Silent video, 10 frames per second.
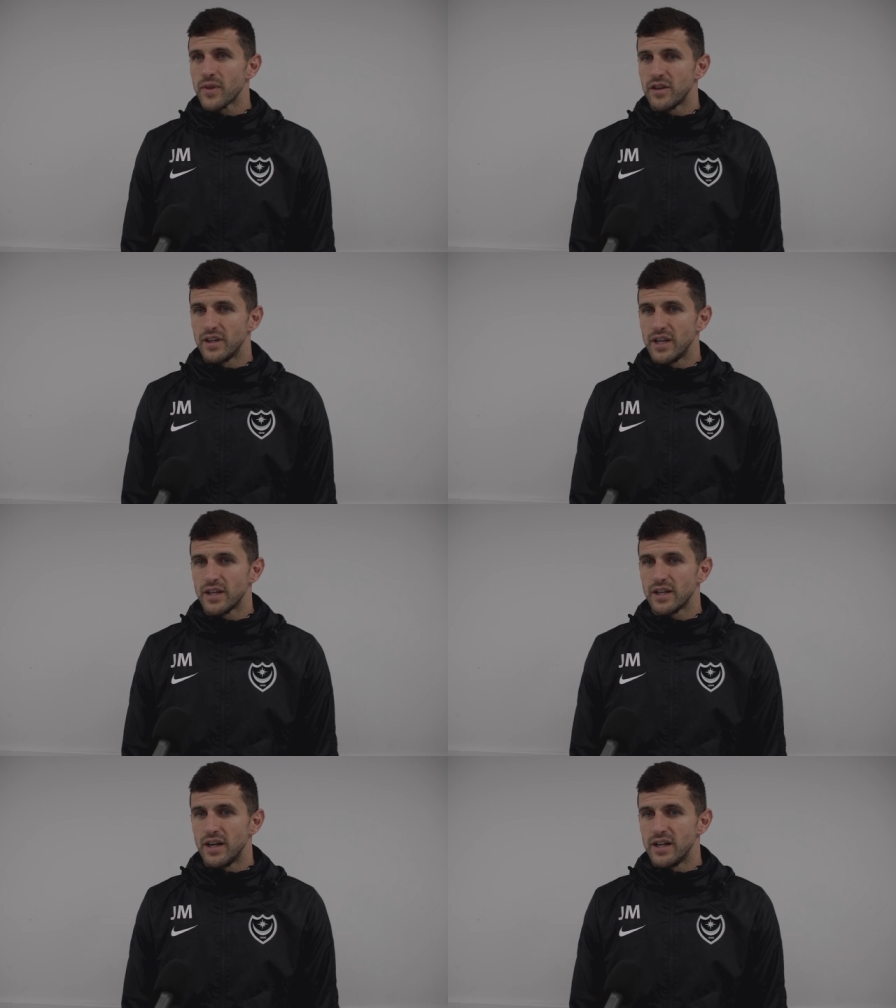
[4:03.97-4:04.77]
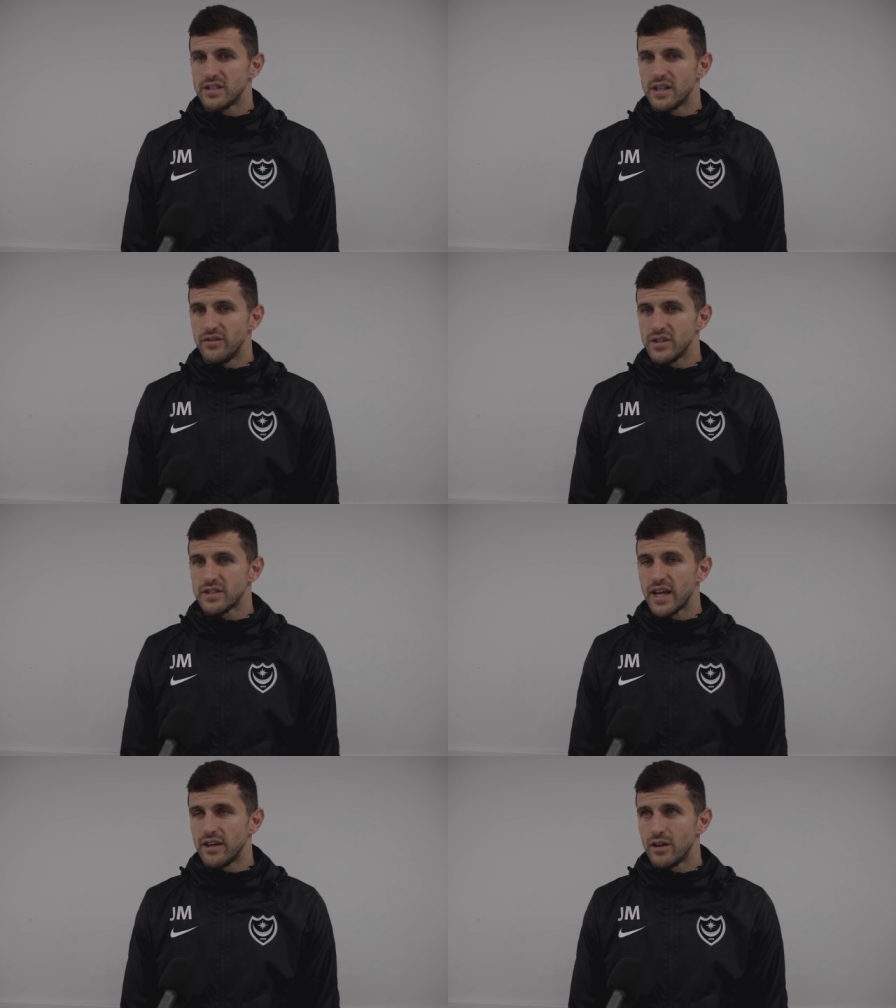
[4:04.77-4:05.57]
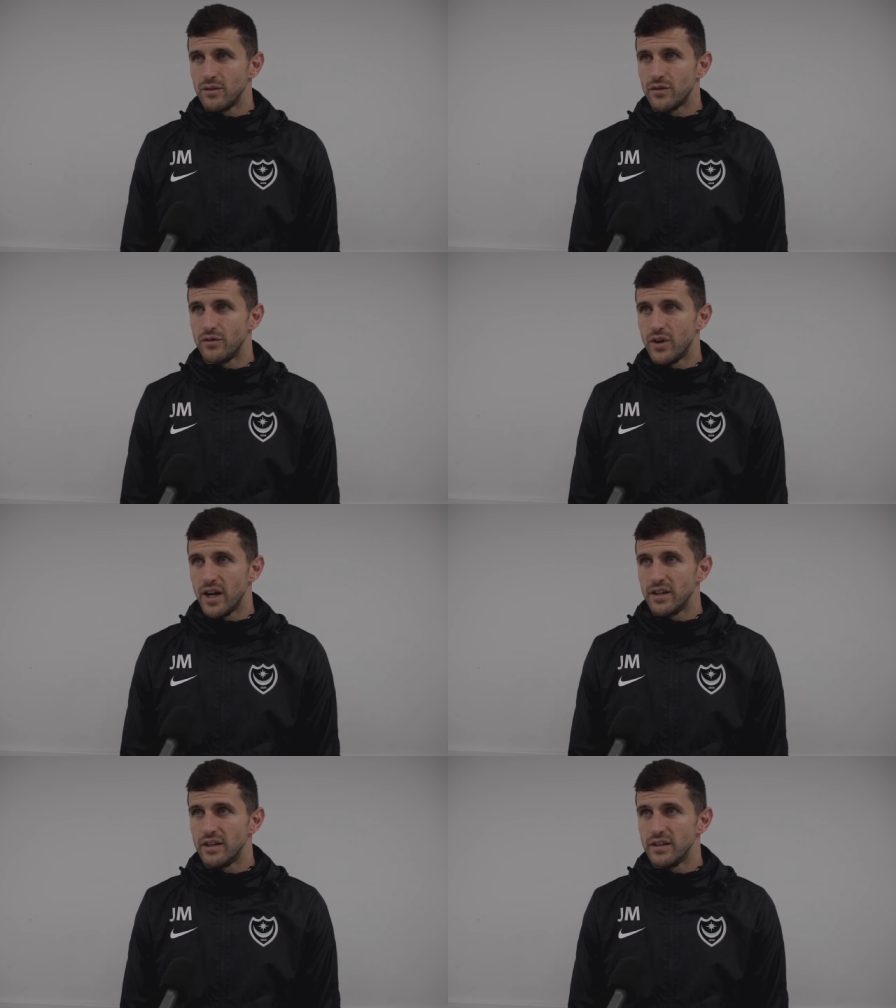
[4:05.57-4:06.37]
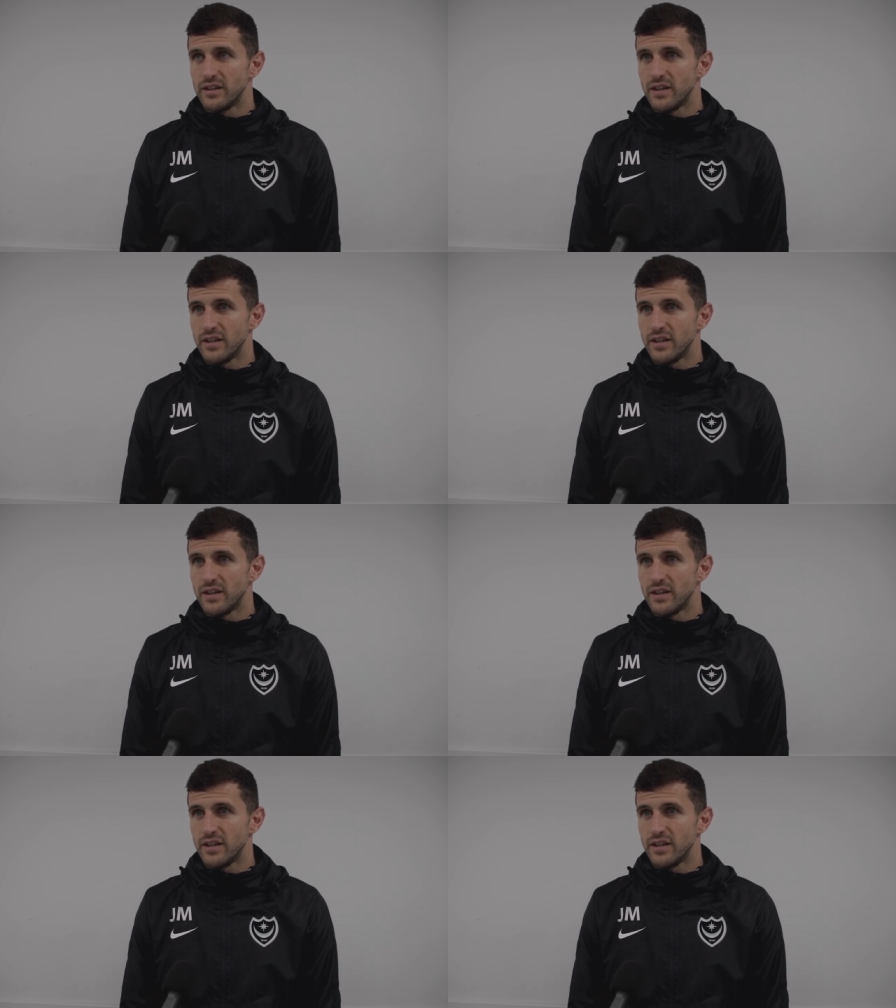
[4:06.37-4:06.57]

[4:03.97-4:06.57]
I think Stephen's taken over from Ryan,